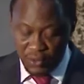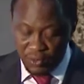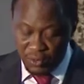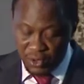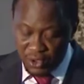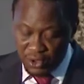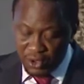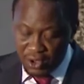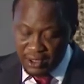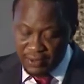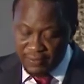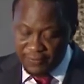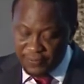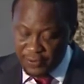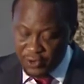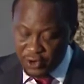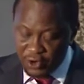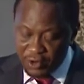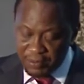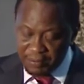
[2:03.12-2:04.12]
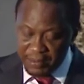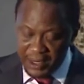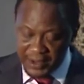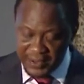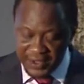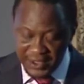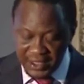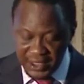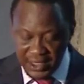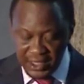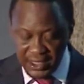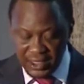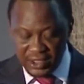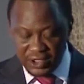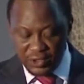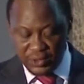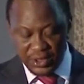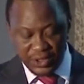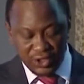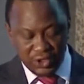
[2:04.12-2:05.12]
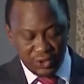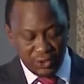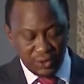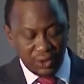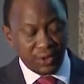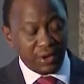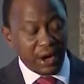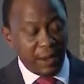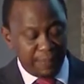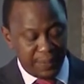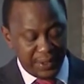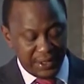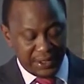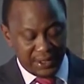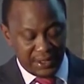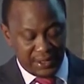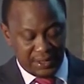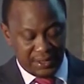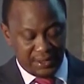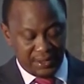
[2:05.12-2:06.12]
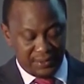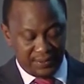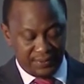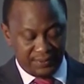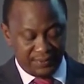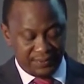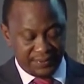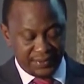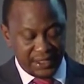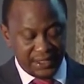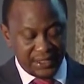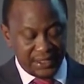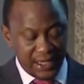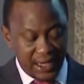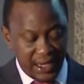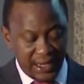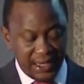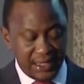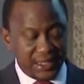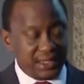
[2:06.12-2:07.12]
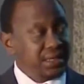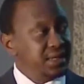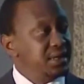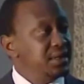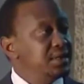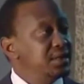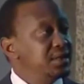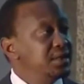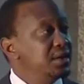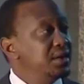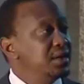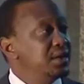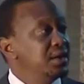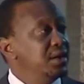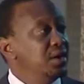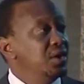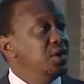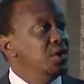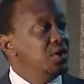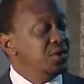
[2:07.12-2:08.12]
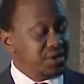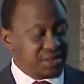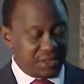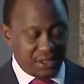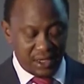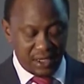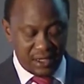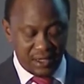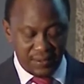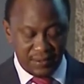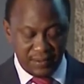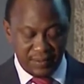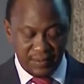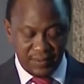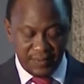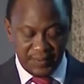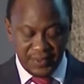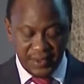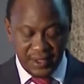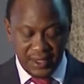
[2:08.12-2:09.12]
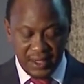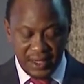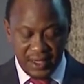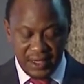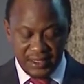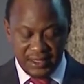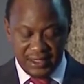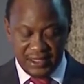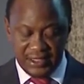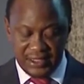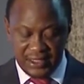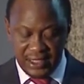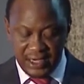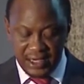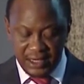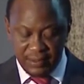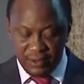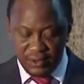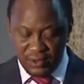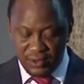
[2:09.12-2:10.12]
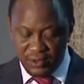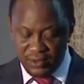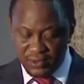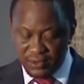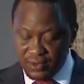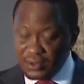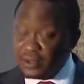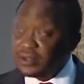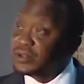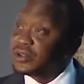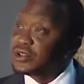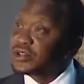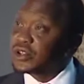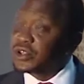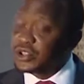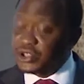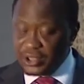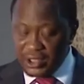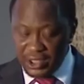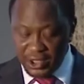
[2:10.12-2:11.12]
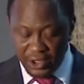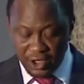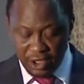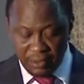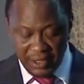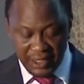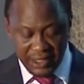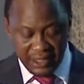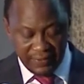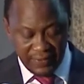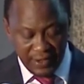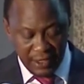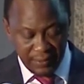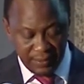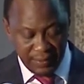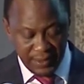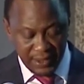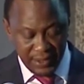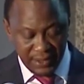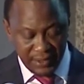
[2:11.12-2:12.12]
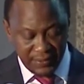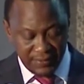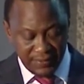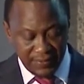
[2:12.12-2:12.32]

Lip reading: were all informed by the need to ensure rapid, targeted, long-term, sustainable social-economic development.